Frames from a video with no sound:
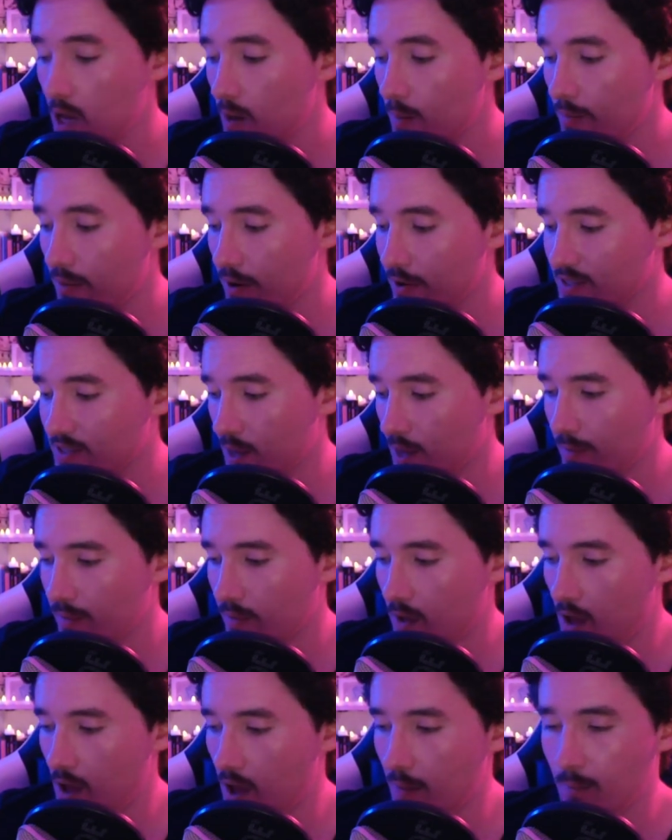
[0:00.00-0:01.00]
pro tip,
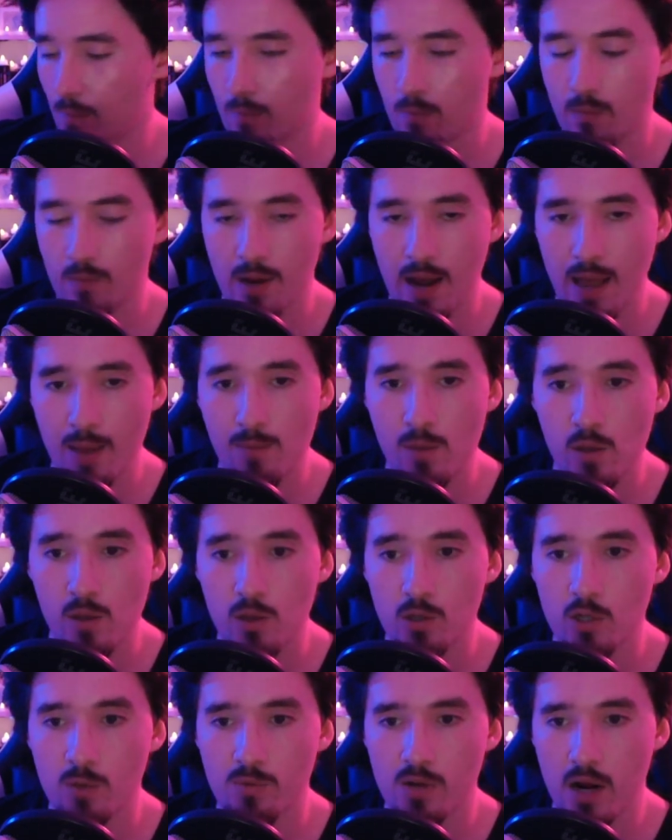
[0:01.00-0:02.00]
name your
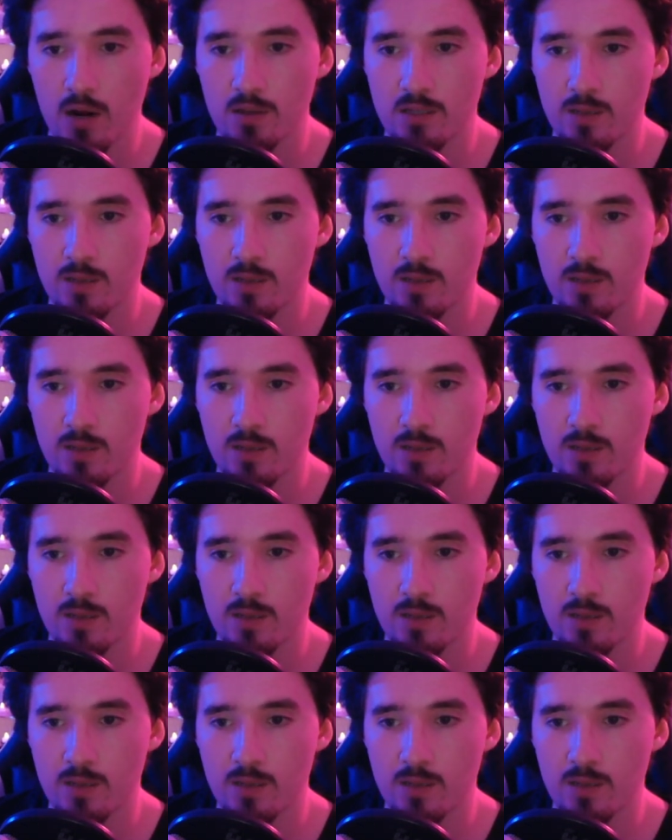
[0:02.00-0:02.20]
YouTube channel